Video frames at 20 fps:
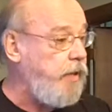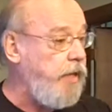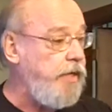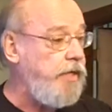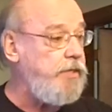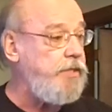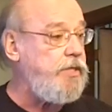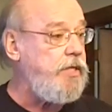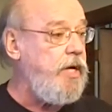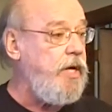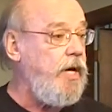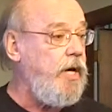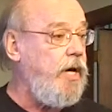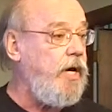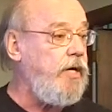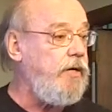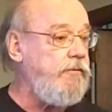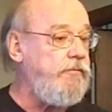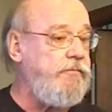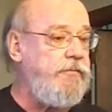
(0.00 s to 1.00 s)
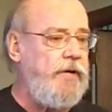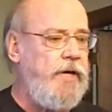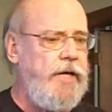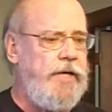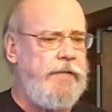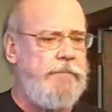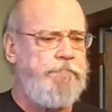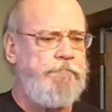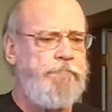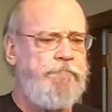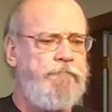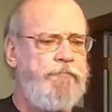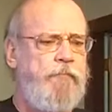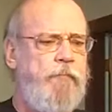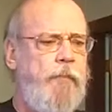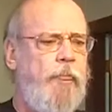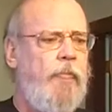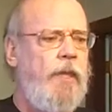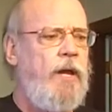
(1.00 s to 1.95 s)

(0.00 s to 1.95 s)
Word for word: a place of um,